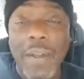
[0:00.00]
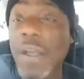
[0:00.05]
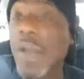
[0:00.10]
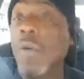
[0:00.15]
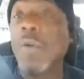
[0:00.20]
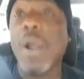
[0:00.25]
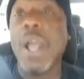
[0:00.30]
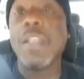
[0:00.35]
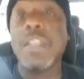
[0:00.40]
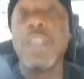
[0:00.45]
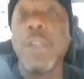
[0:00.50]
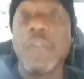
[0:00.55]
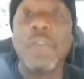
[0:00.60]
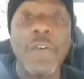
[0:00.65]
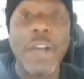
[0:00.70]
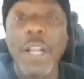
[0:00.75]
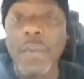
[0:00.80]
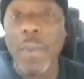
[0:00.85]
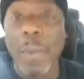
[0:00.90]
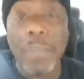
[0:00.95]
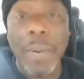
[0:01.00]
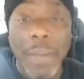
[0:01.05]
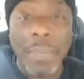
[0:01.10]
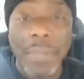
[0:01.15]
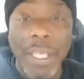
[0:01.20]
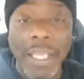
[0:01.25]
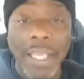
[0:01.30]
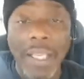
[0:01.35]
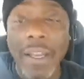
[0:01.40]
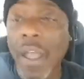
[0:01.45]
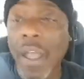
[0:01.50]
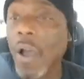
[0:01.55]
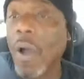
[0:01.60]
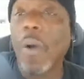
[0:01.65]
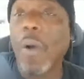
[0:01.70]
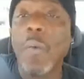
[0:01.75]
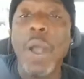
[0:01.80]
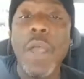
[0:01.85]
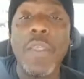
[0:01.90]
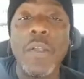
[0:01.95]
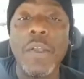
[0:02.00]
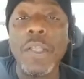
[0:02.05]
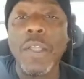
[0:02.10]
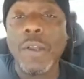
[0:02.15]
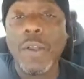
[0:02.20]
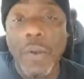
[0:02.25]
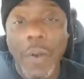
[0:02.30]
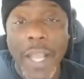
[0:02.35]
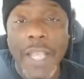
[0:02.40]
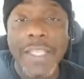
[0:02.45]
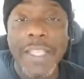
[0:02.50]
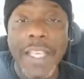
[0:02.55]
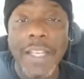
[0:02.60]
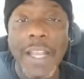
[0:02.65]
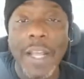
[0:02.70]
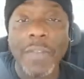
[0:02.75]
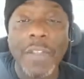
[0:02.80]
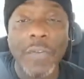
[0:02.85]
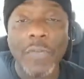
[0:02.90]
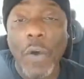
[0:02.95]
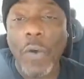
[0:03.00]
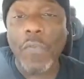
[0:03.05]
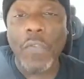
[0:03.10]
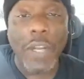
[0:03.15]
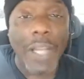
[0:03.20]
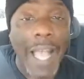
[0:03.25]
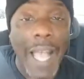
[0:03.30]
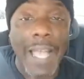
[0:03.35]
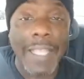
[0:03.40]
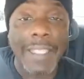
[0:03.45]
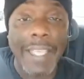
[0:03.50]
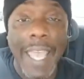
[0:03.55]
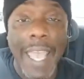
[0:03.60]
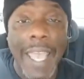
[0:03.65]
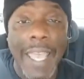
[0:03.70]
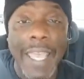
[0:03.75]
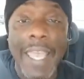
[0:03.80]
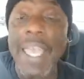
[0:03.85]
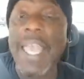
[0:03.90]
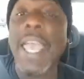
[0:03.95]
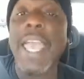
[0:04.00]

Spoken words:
whether you're a fucking Republican, or whether you're crazy enough to vote for Kanye.